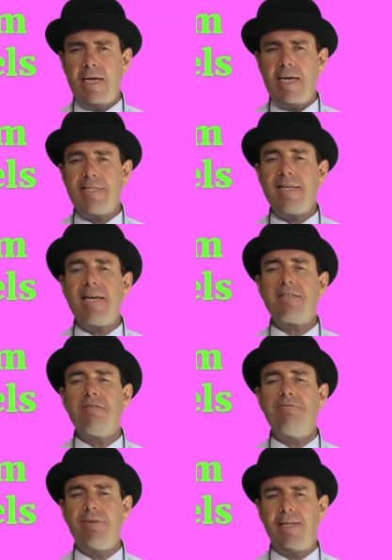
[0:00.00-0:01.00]
It takes
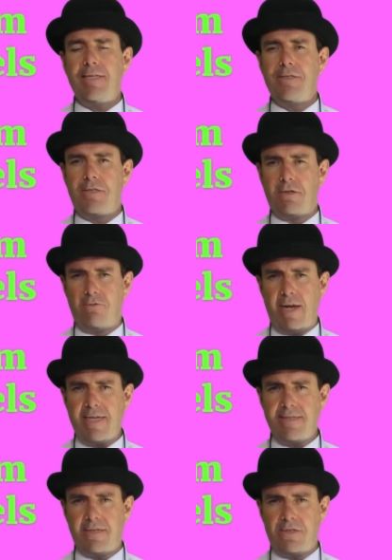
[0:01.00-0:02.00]
a village to
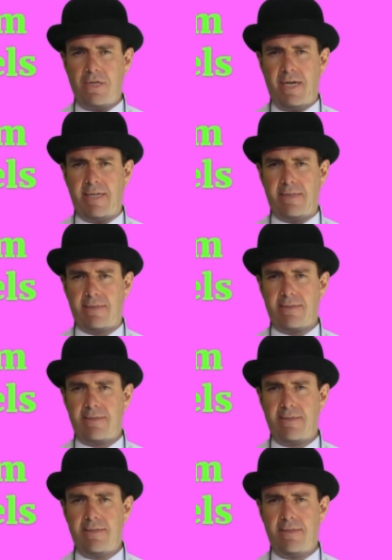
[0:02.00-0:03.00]
raise a child.